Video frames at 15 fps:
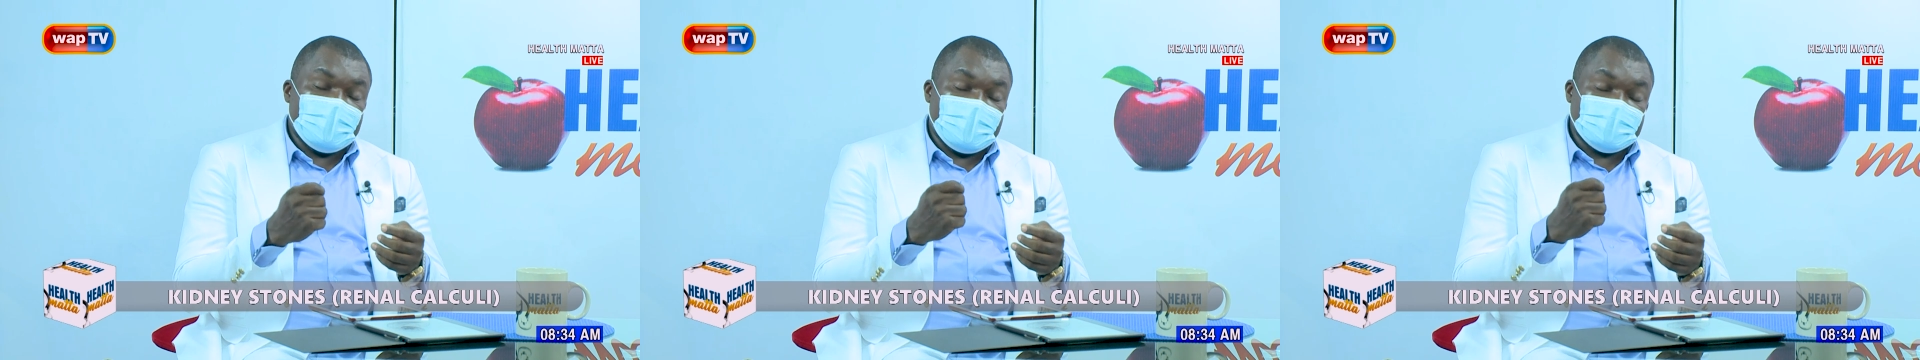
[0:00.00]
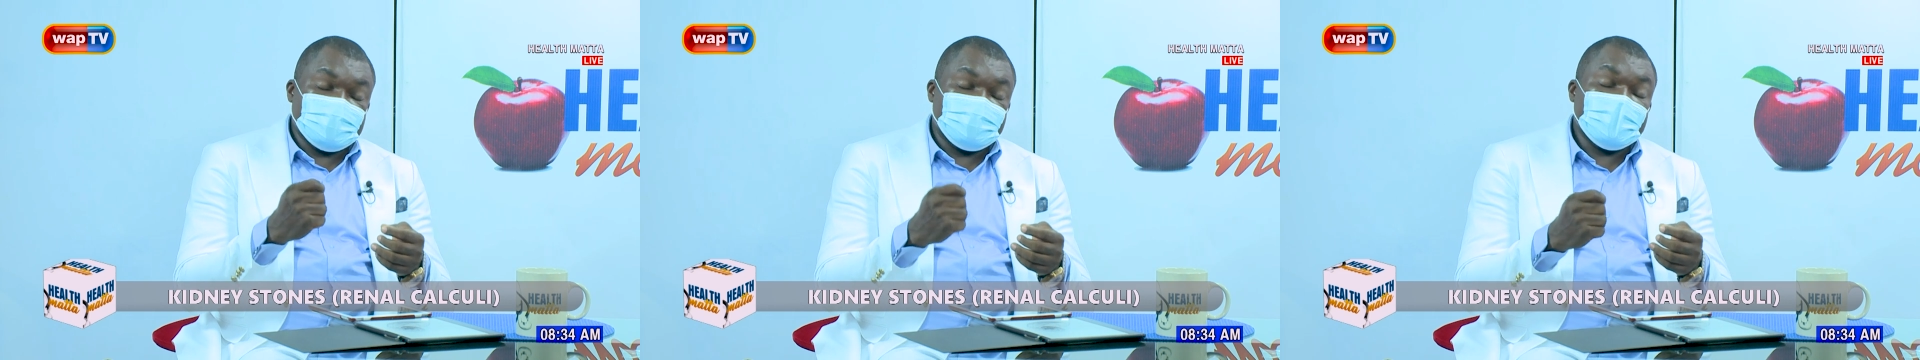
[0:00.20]

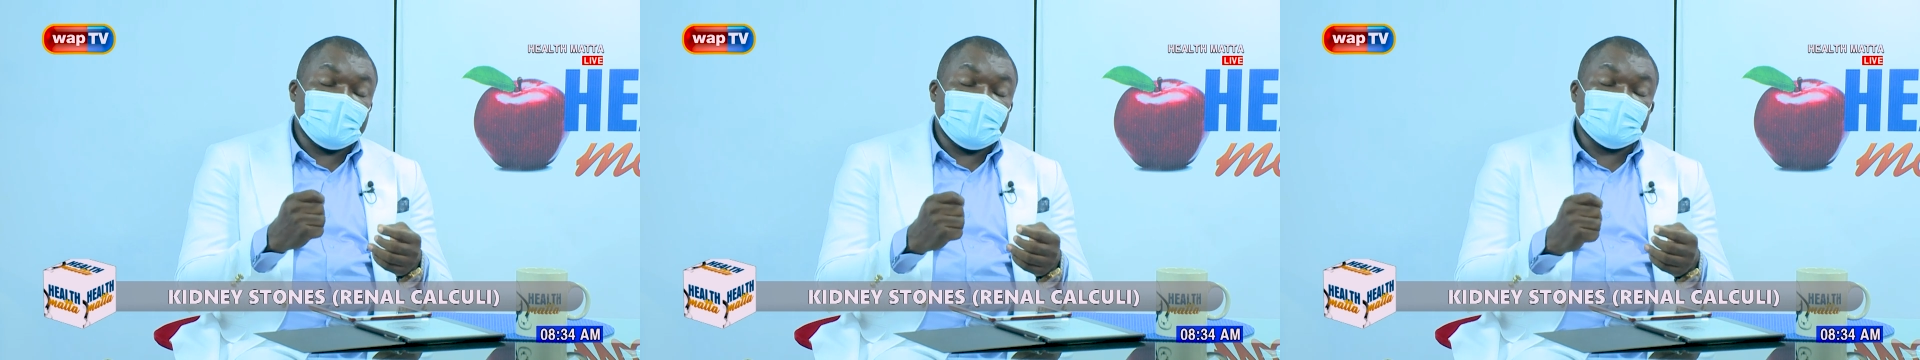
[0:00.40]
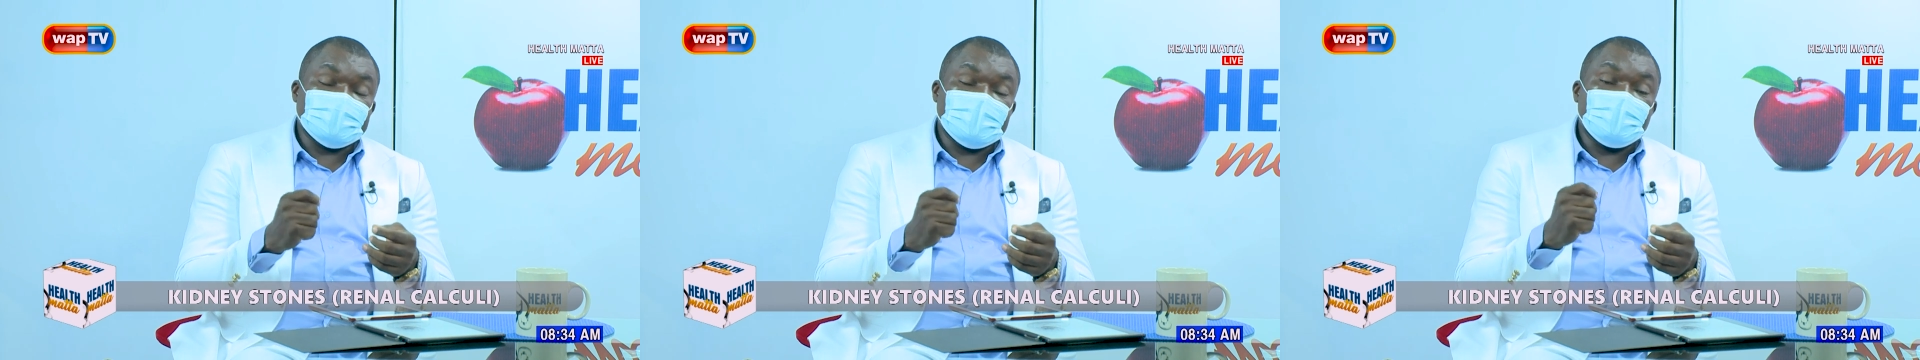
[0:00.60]
as
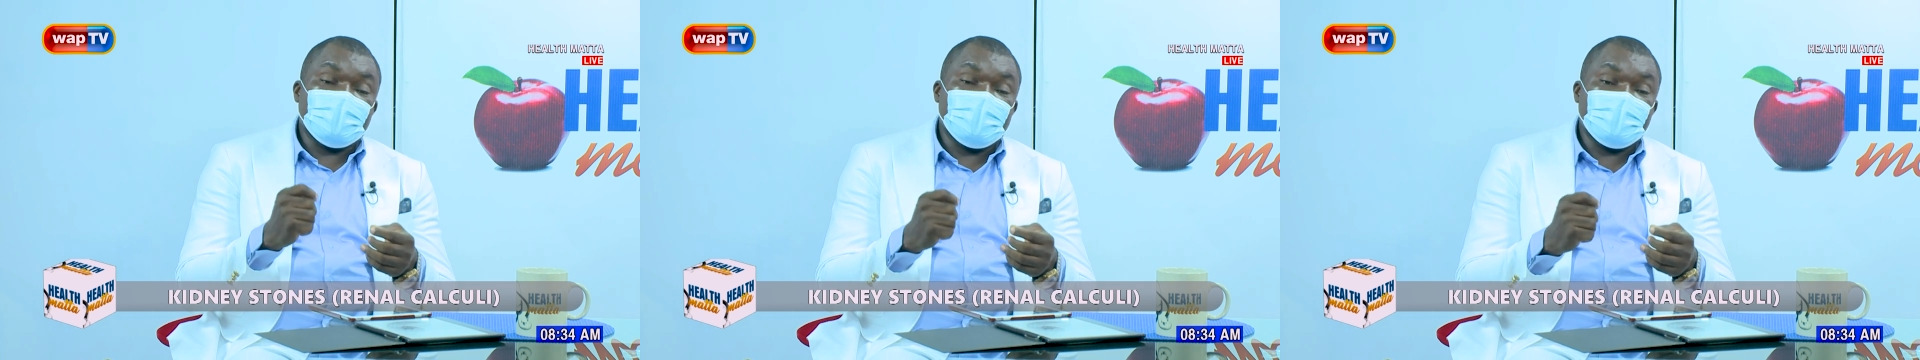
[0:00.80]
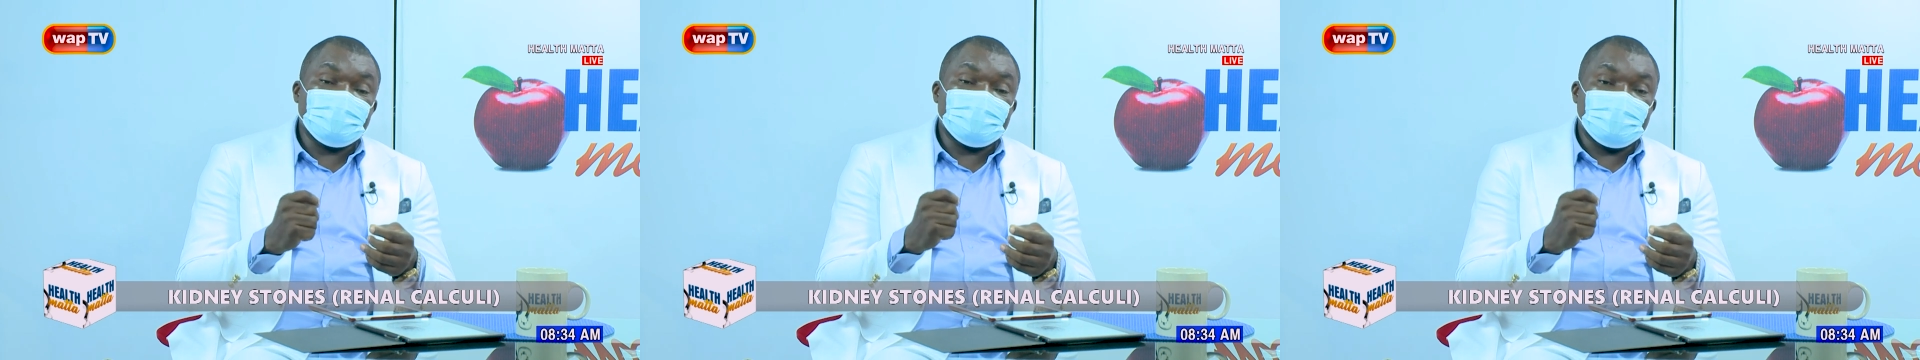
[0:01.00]
big as a
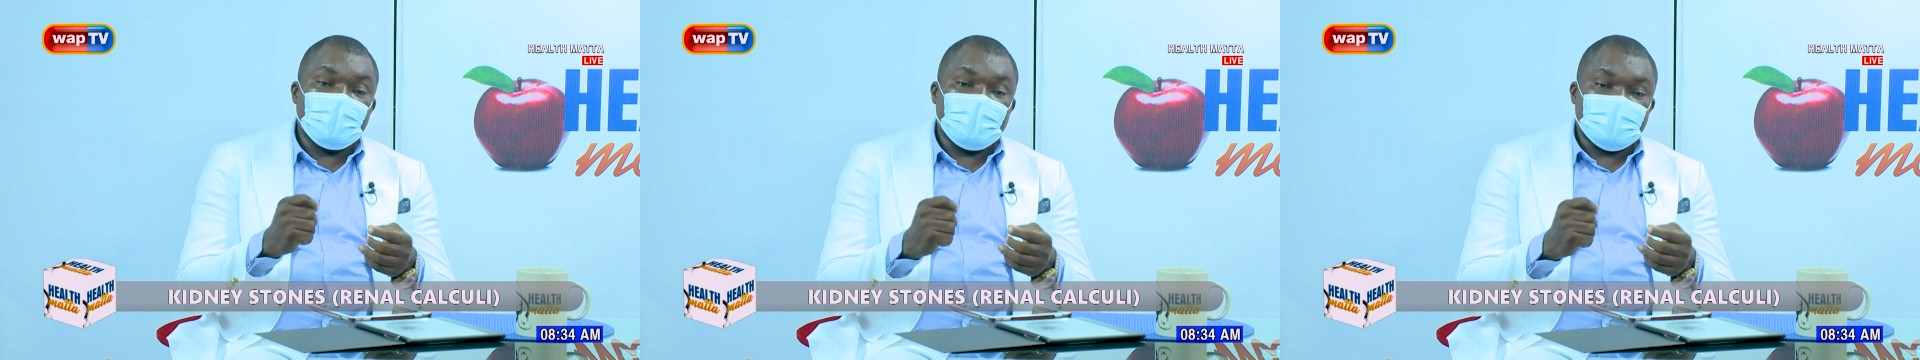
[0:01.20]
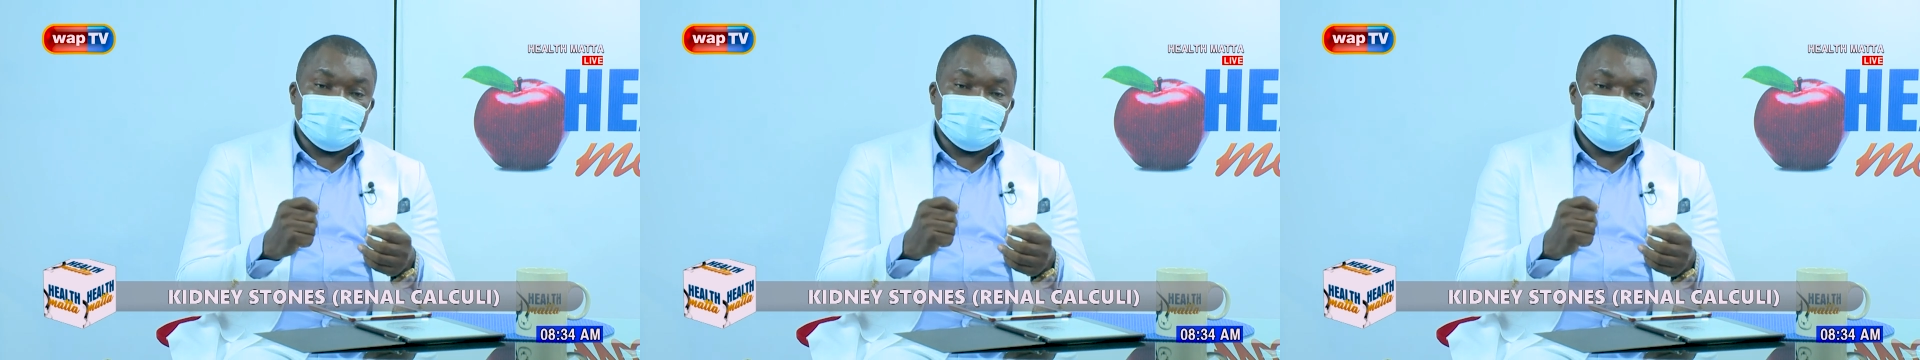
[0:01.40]
golf
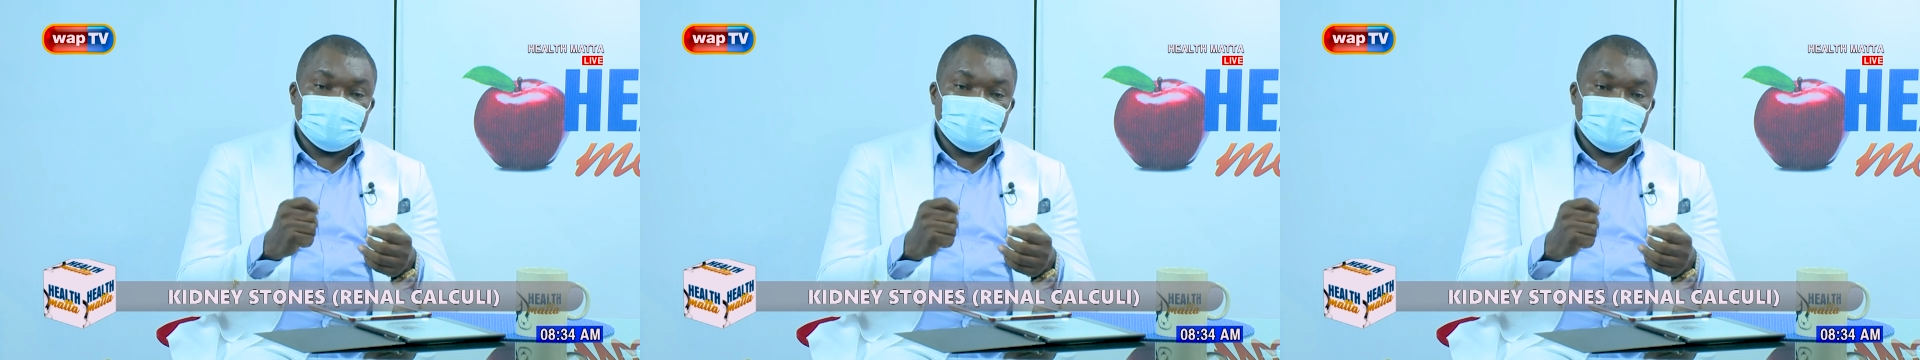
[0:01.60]
ball,